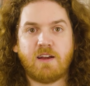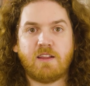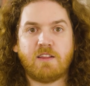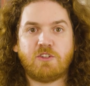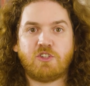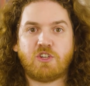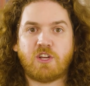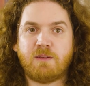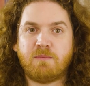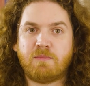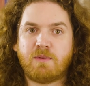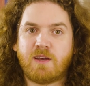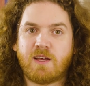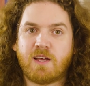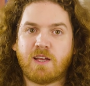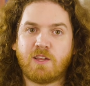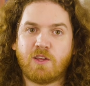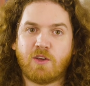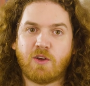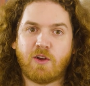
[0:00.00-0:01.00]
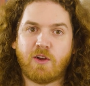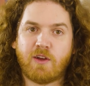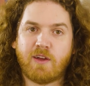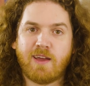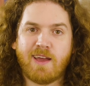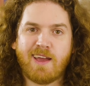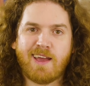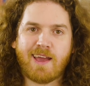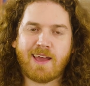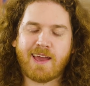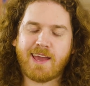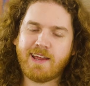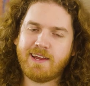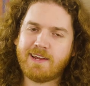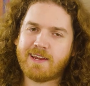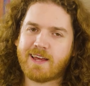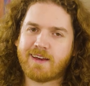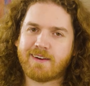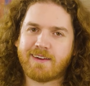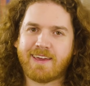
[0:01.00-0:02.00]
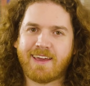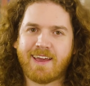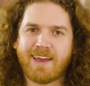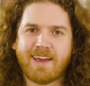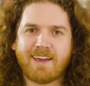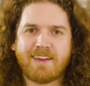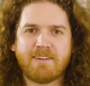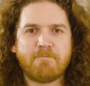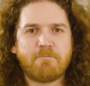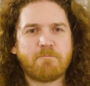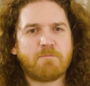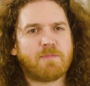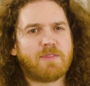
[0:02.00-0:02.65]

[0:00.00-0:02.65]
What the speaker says: of the chamber and go, hey now gang,